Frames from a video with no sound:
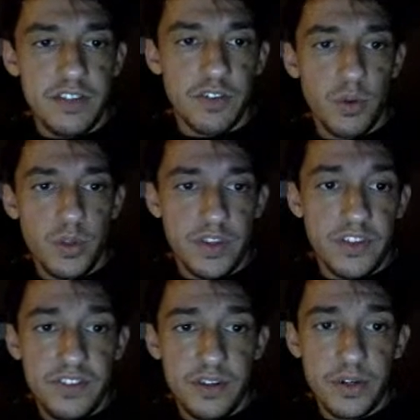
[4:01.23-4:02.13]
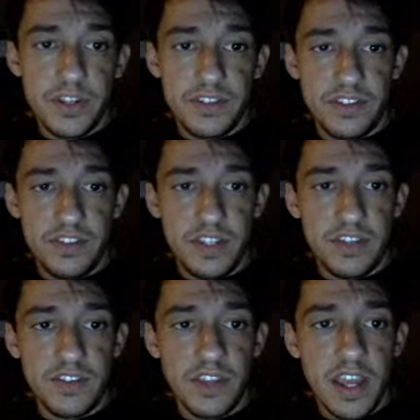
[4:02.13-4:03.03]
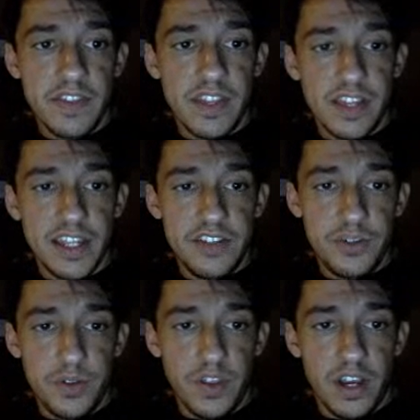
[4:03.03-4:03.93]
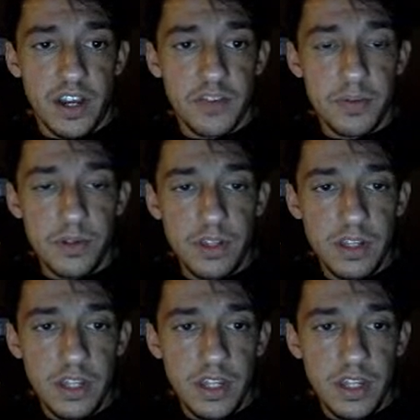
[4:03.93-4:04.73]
is only the serious disease that lands you in the hospital.